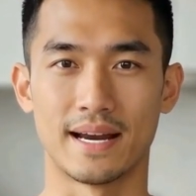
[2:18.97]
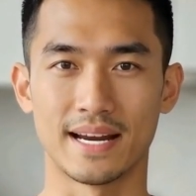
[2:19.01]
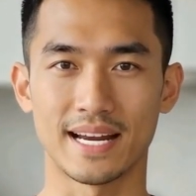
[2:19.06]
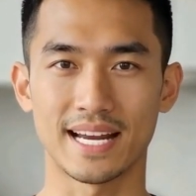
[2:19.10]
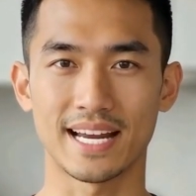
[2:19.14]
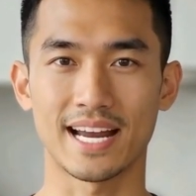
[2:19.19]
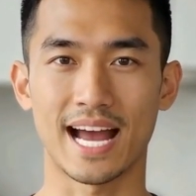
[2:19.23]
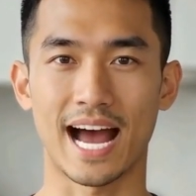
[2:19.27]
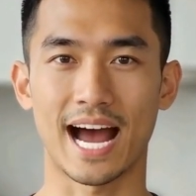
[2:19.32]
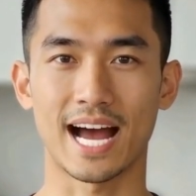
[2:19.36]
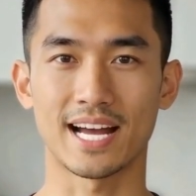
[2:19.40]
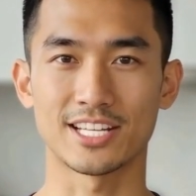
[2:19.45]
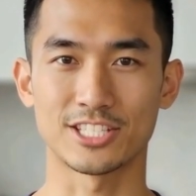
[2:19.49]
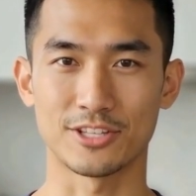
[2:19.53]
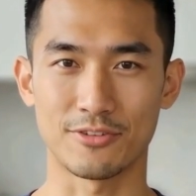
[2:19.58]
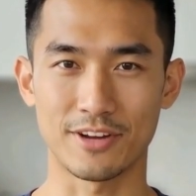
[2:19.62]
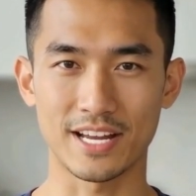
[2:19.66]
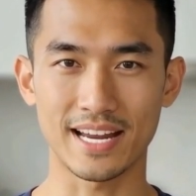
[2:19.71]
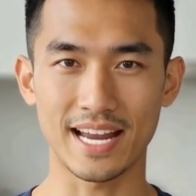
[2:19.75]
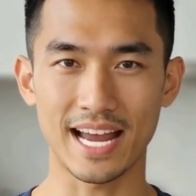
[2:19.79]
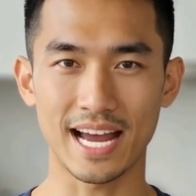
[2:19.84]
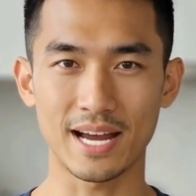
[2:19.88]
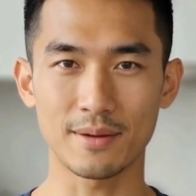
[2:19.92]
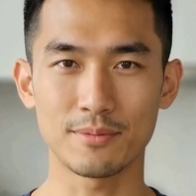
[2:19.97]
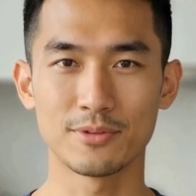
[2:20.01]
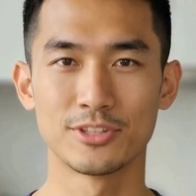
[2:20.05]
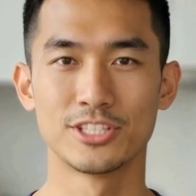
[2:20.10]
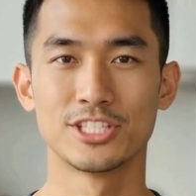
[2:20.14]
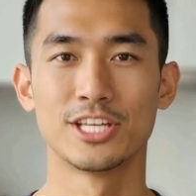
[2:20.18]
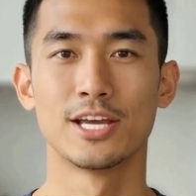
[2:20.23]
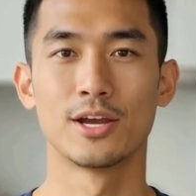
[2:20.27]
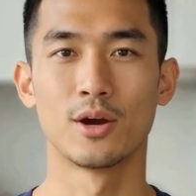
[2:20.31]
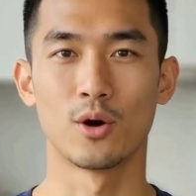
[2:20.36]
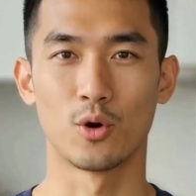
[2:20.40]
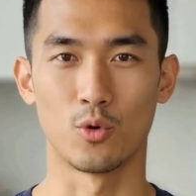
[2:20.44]
can activate
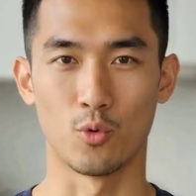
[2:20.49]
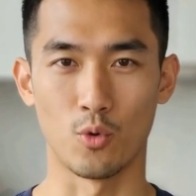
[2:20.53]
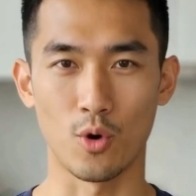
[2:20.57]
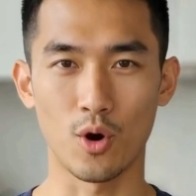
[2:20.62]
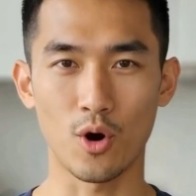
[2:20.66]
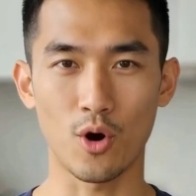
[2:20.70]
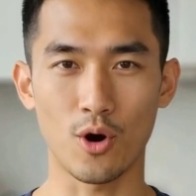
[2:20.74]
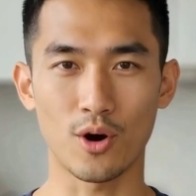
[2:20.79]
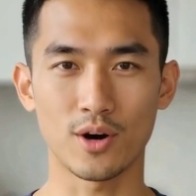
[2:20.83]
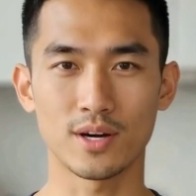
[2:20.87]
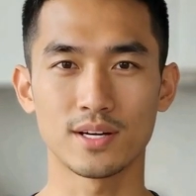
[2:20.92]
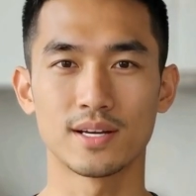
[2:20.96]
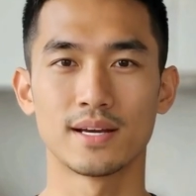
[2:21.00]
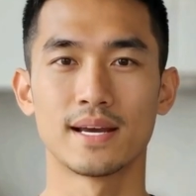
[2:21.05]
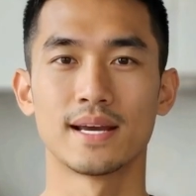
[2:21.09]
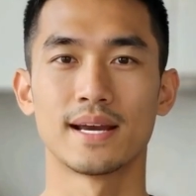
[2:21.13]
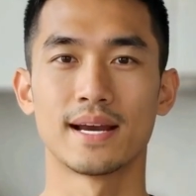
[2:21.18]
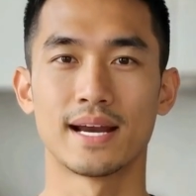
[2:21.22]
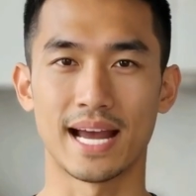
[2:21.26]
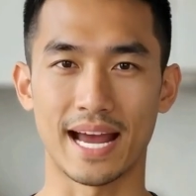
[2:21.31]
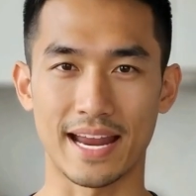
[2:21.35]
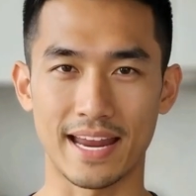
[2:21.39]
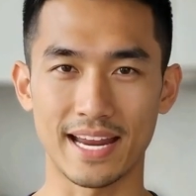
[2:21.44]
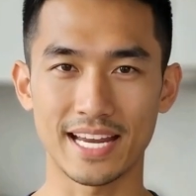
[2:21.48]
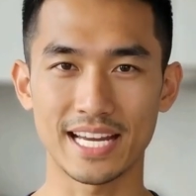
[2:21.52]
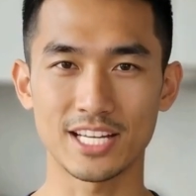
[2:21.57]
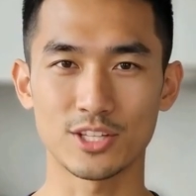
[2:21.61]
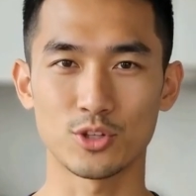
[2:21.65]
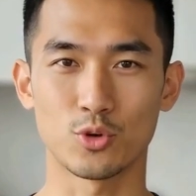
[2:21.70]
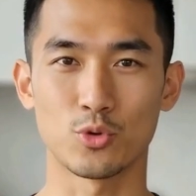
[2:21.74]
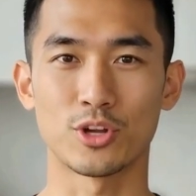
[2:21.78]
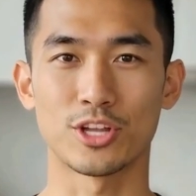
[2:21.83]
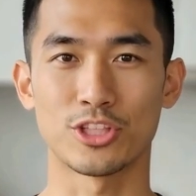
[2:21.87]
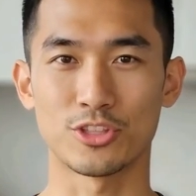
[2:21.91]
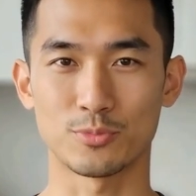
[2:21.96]
mTOR and
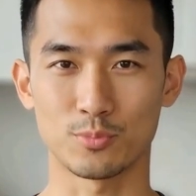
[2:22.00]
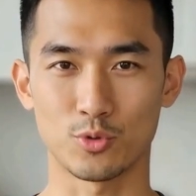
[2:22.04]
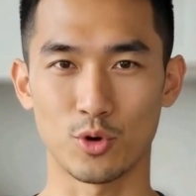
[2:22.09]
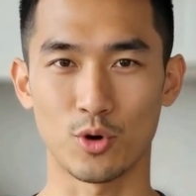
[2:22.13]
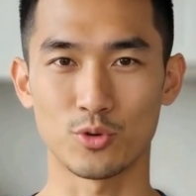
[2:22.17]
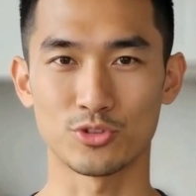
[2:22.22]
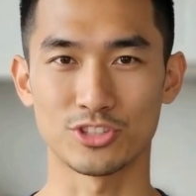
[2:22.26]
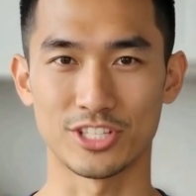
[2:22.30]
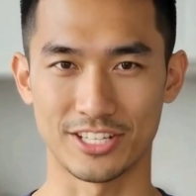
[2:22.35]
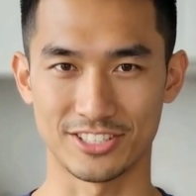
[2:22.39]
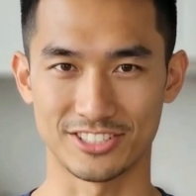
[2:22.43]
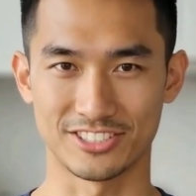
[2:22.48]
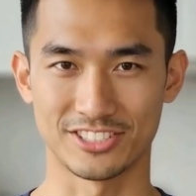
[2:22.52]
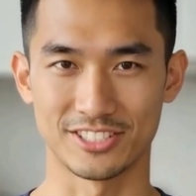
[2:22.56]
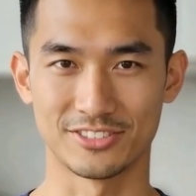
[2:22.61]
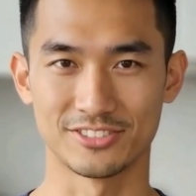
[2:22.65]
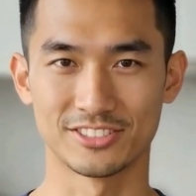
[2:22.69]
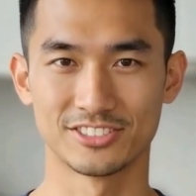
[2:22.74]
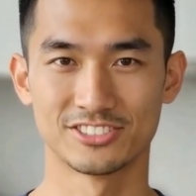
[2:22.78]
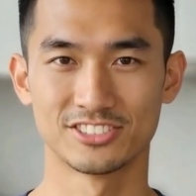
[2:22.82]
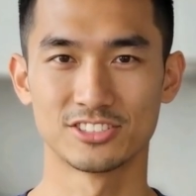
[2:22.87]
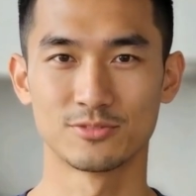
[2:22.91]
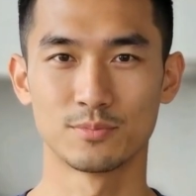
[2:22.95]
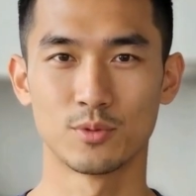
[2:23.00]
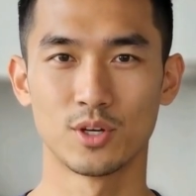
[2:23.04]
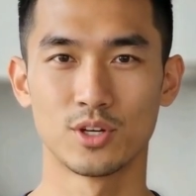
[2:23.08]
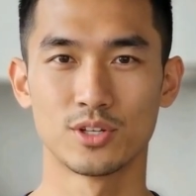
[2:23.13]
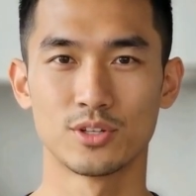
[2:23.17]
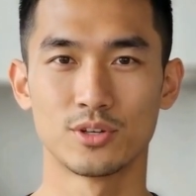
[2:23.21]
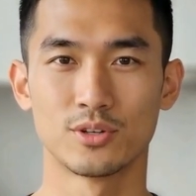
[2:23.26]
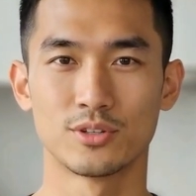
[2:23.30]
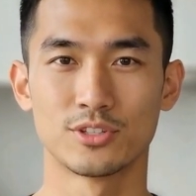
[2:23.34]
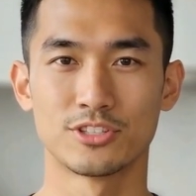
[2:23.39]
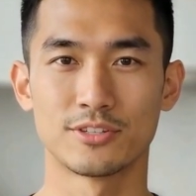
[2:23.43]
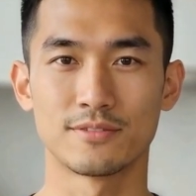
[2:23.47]
increase protein synthesis
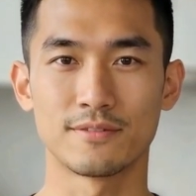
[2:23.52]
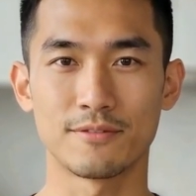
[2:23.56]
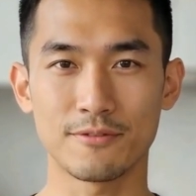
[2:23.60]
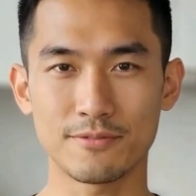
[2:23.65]
markers.